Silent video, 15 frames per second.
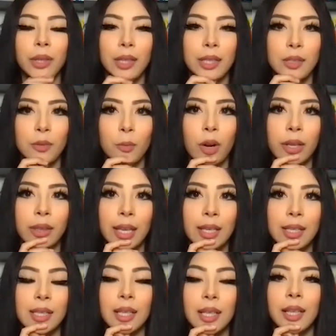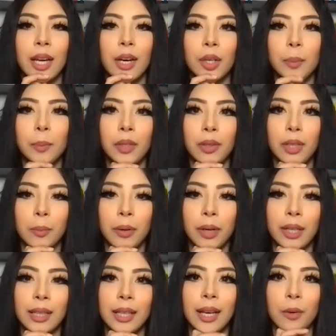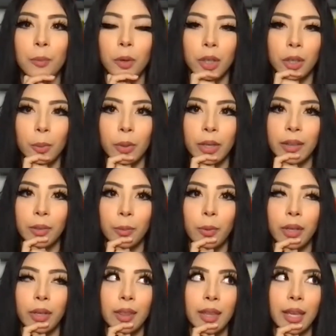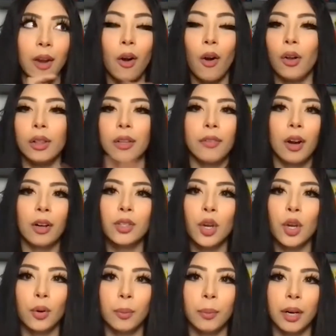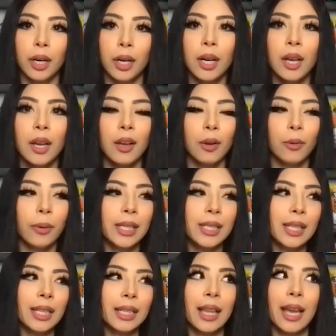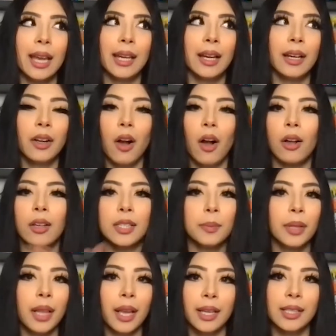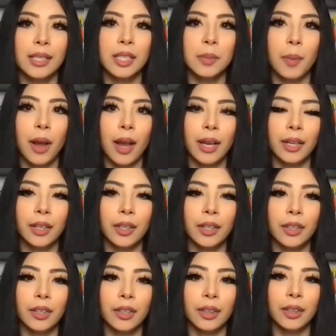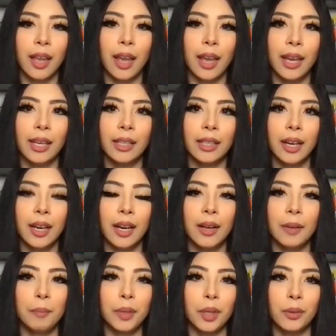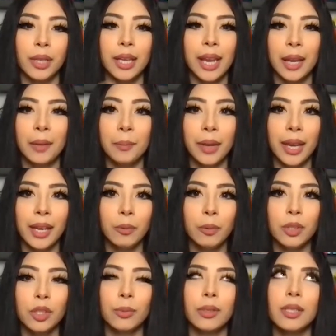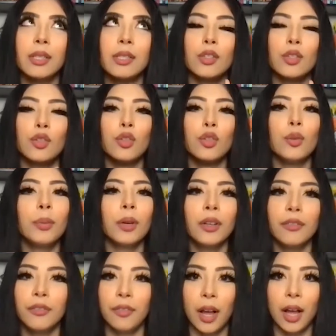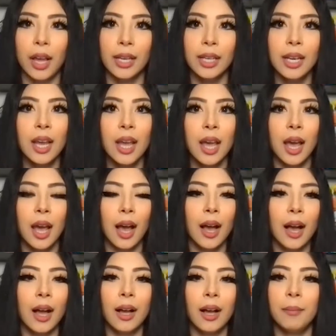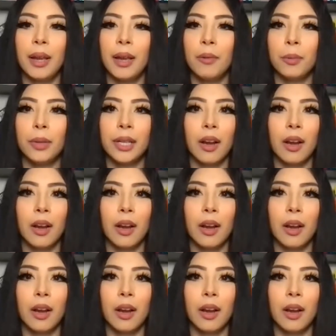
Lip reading: this one like skincare and beauty brand that I work with like all of October. We did like a cosplay inspired like beauty campaign, which was super fun. And we